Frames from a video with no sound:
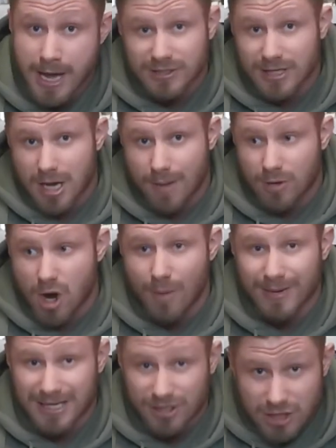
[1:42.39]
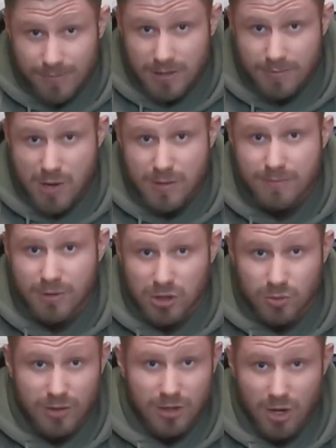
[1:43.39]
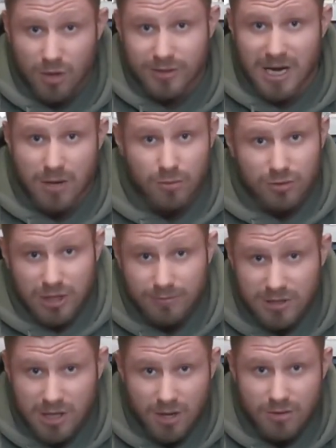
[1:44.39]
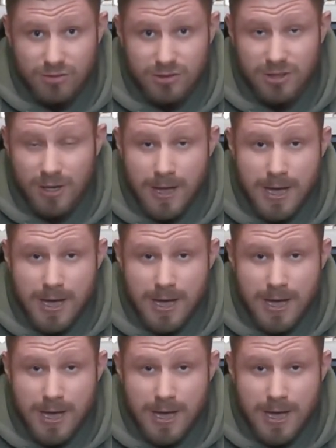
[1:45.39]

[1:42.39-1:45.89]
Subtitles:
Obviously I can't be in the gym at the moment because we're in lockdown, all gyms closed.